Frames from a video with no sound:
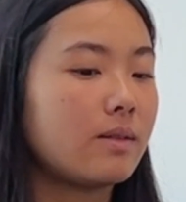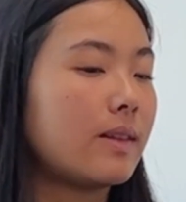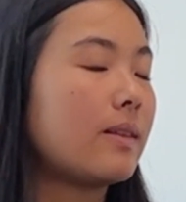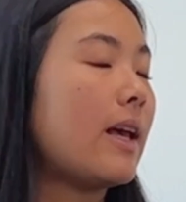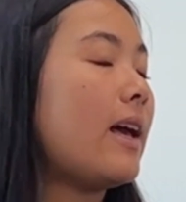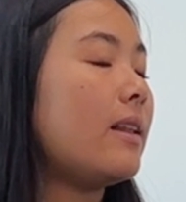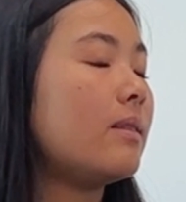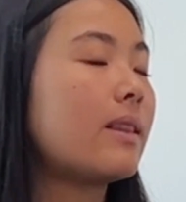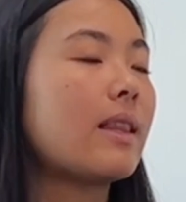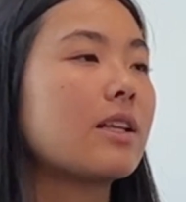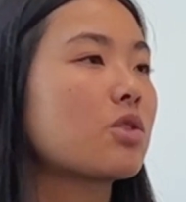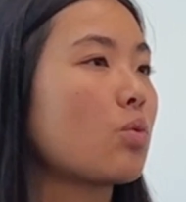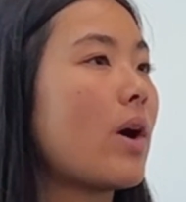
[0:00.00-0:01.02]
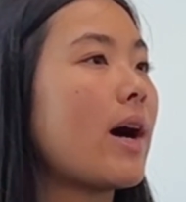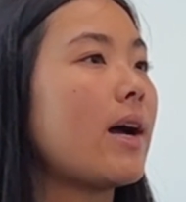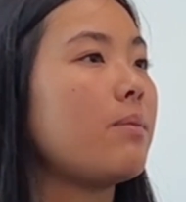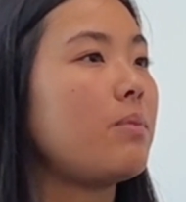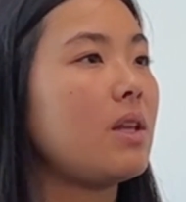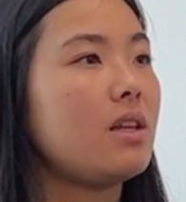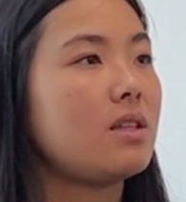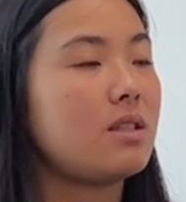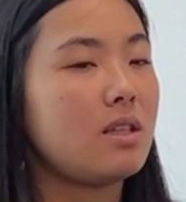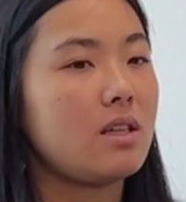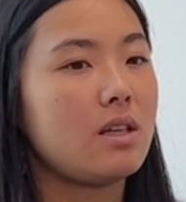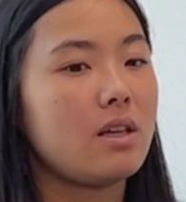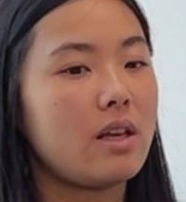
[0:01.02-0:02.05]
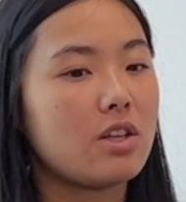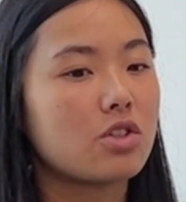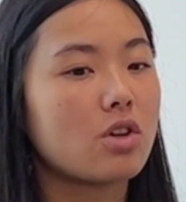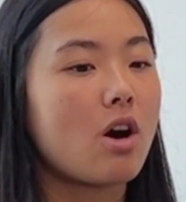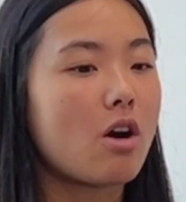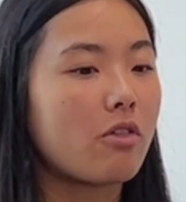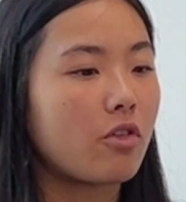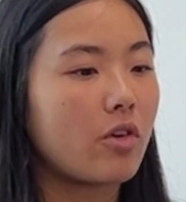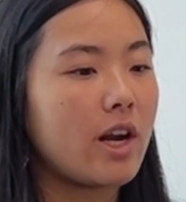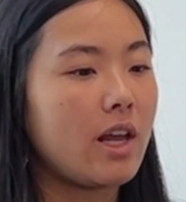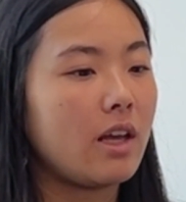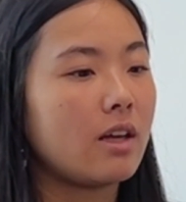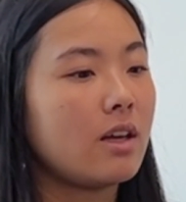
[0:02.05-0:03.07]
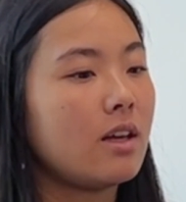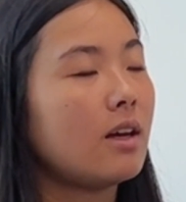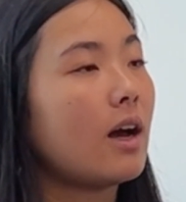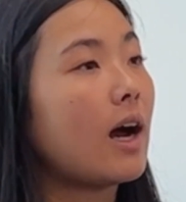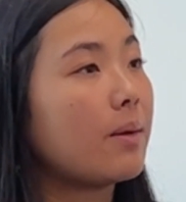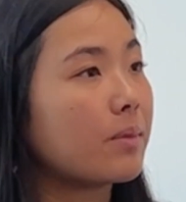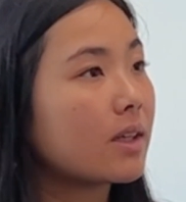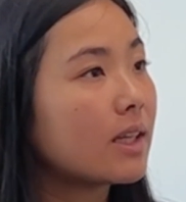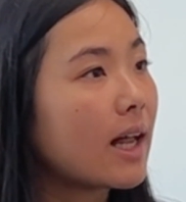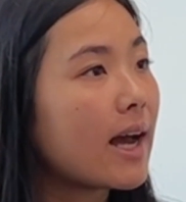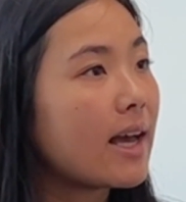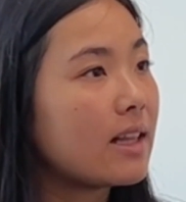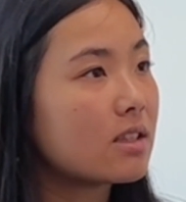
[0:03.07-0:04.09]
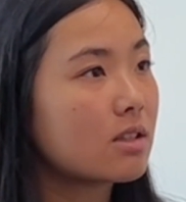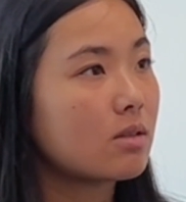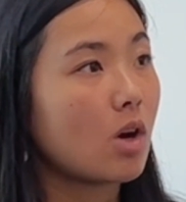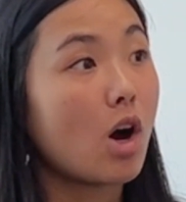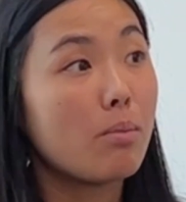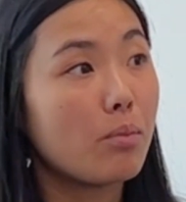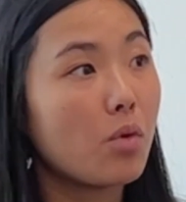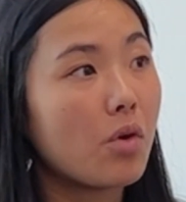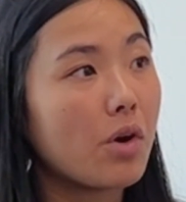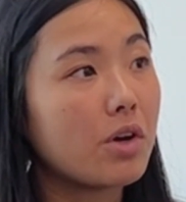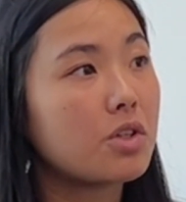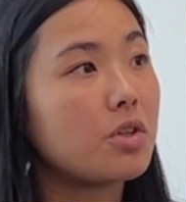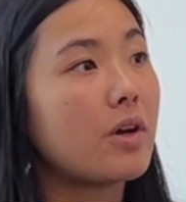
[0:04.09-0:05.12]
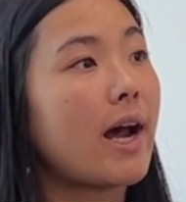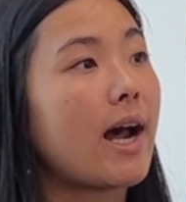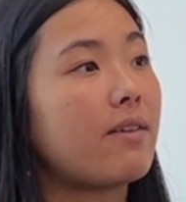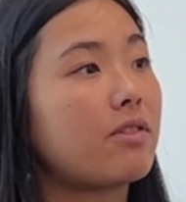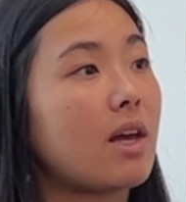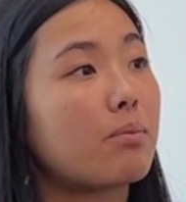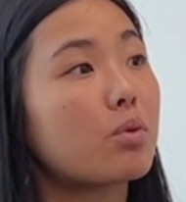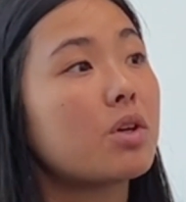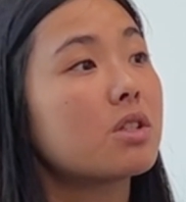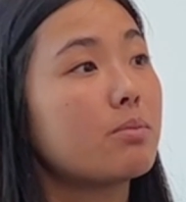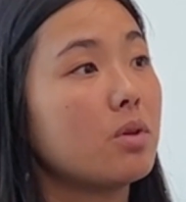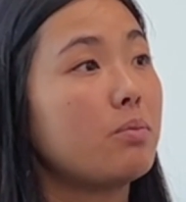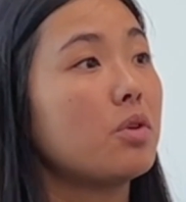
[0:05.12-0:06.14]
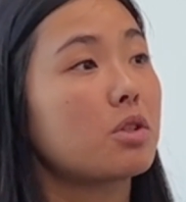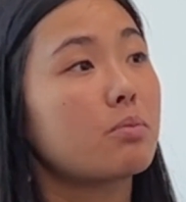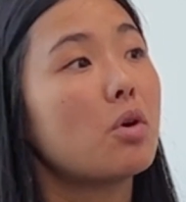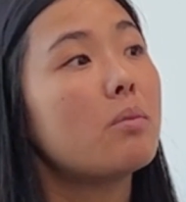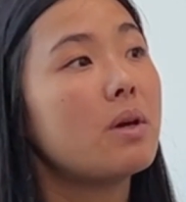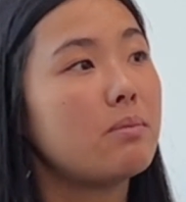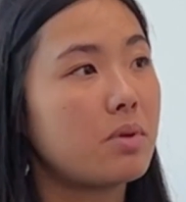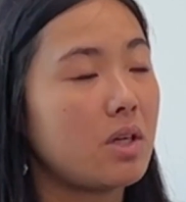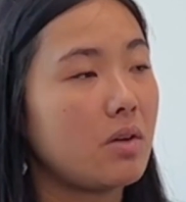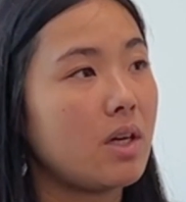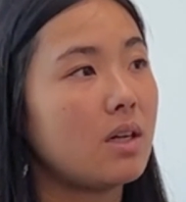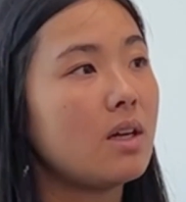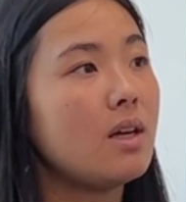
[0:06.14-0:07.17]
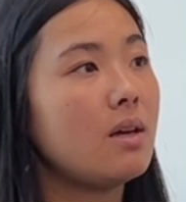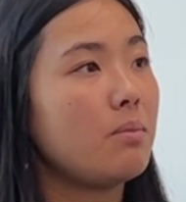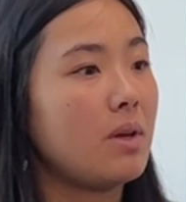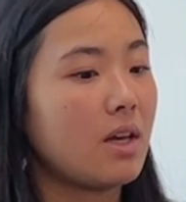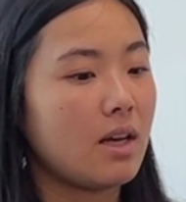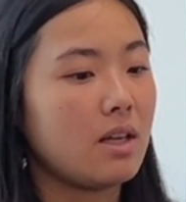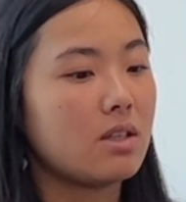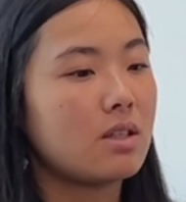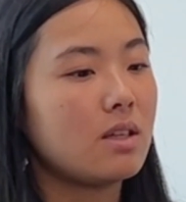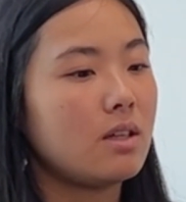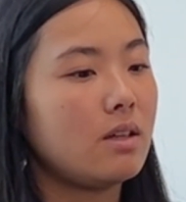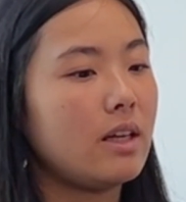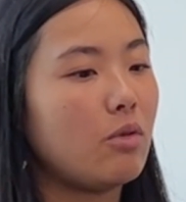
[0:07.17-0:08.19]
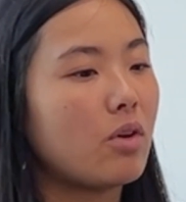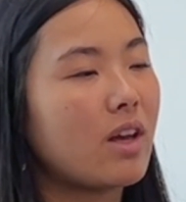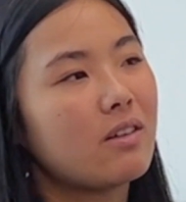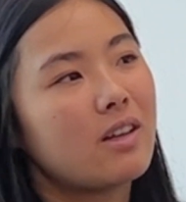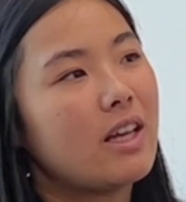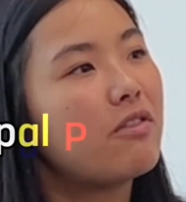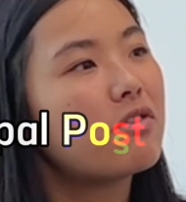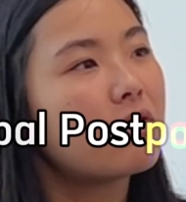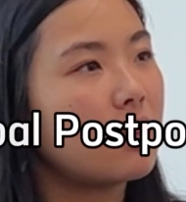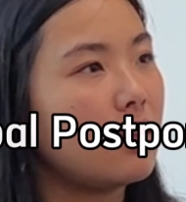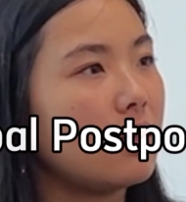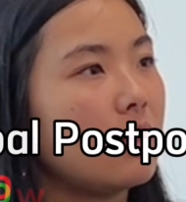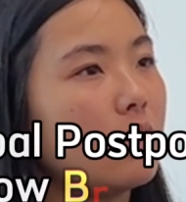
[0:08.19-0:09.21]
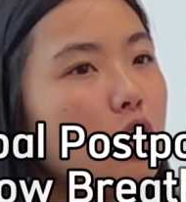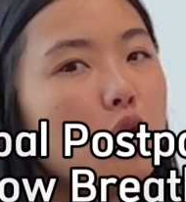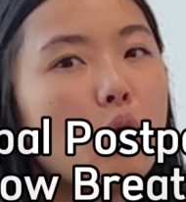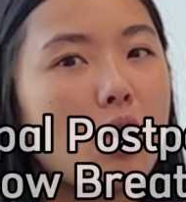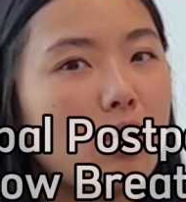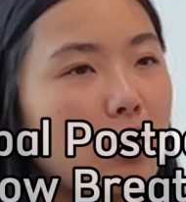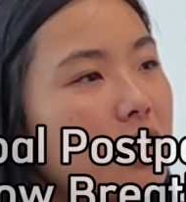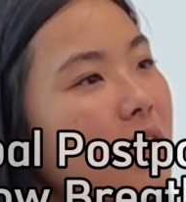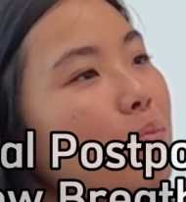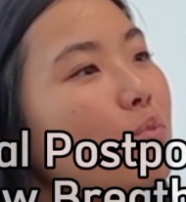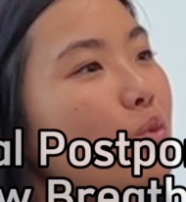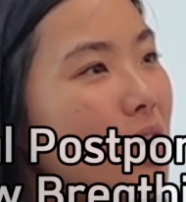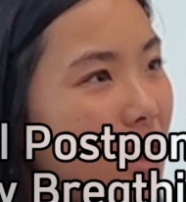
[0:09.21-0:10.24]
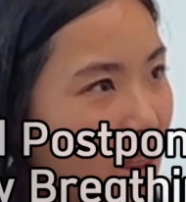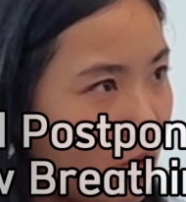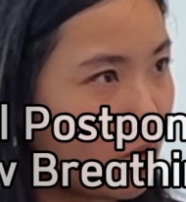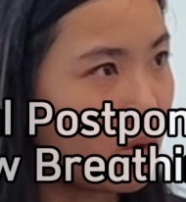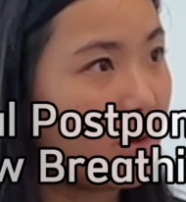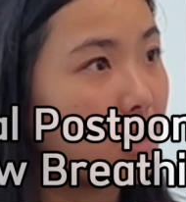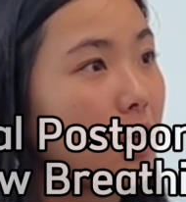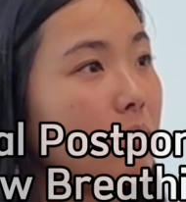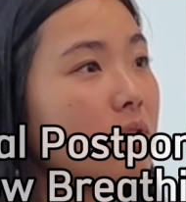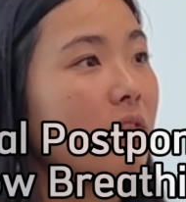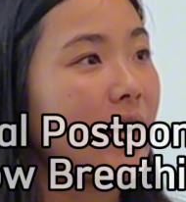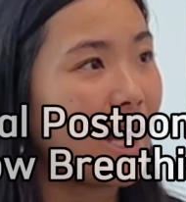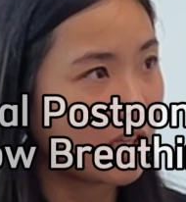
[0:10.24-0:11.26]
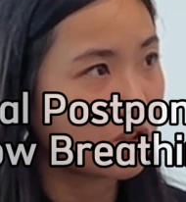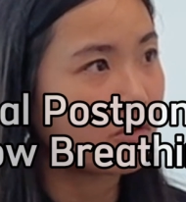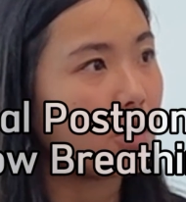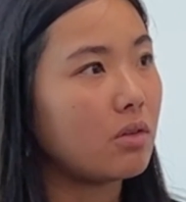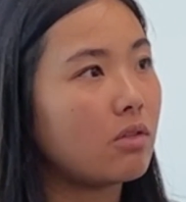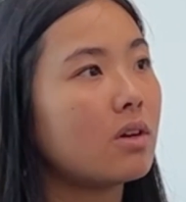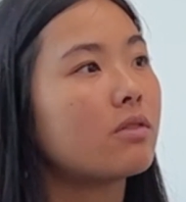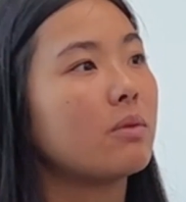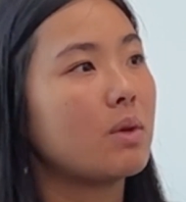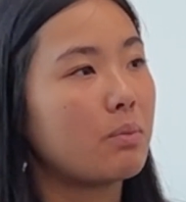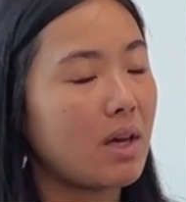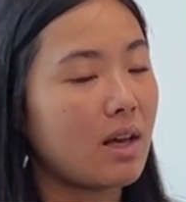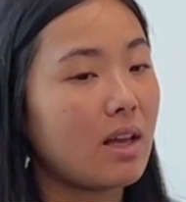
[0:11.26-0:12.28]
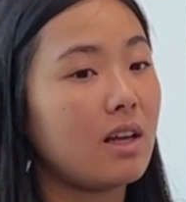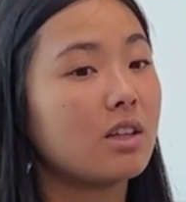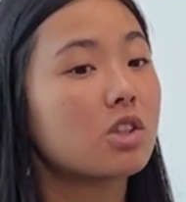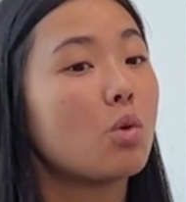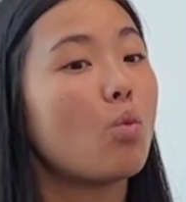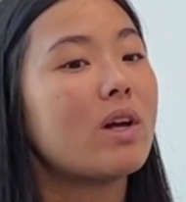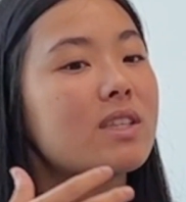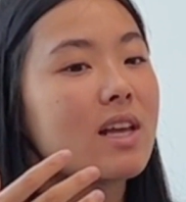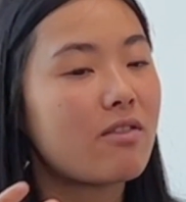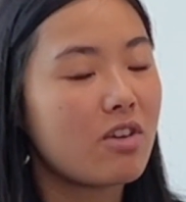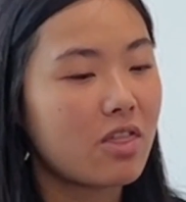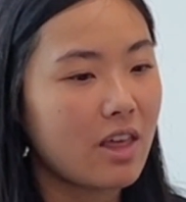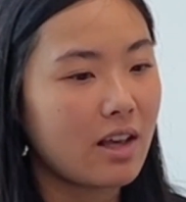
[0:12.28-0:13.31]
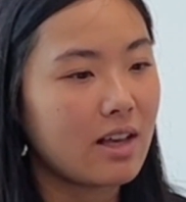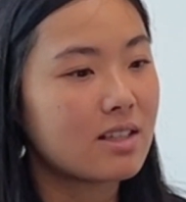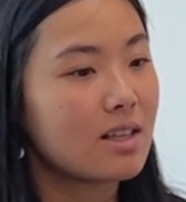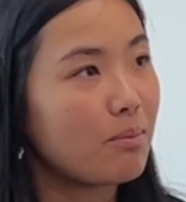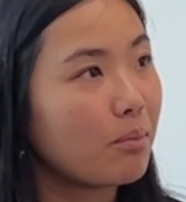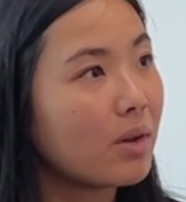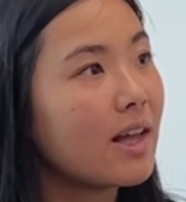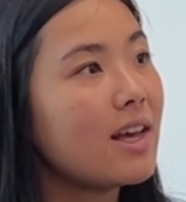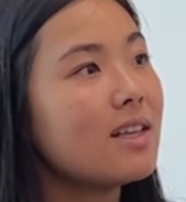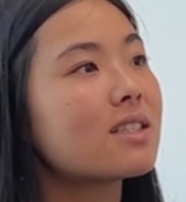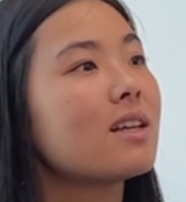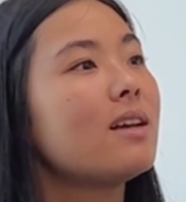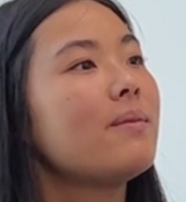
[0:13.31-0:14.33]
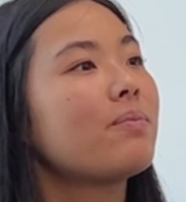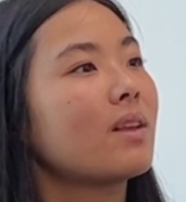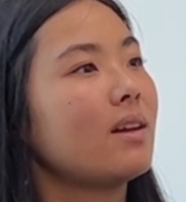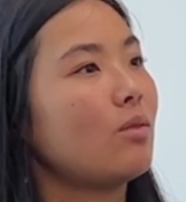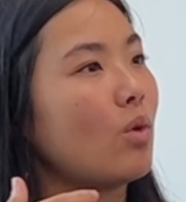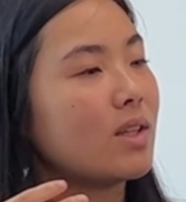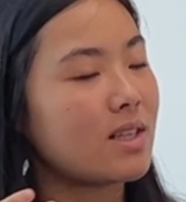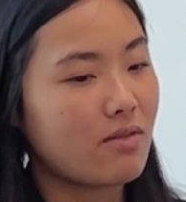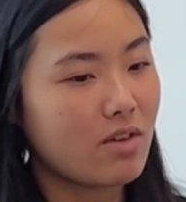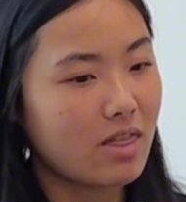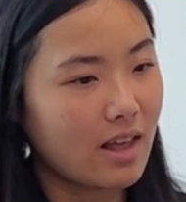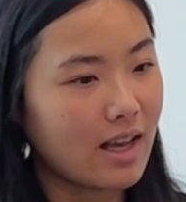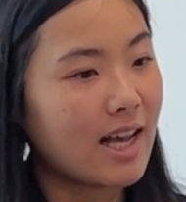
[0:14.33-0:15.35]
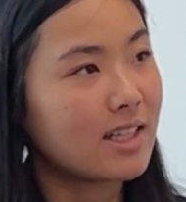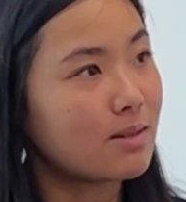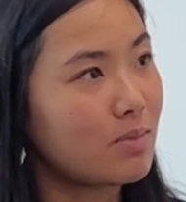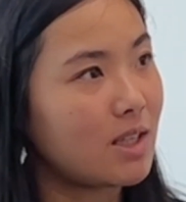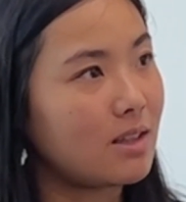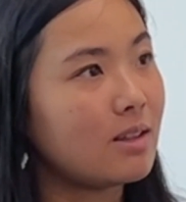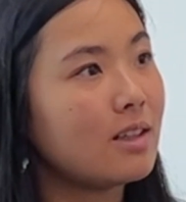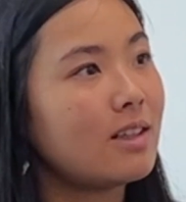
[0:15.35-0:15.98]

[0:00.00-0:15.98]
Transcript: and that's why BDC is offering um, clients on board to have that principal postponement period mm. because it will get, give the new owner some breathing room in terms of cash flow from yes. the beginning. So once yeah. everything is in place, once everything has been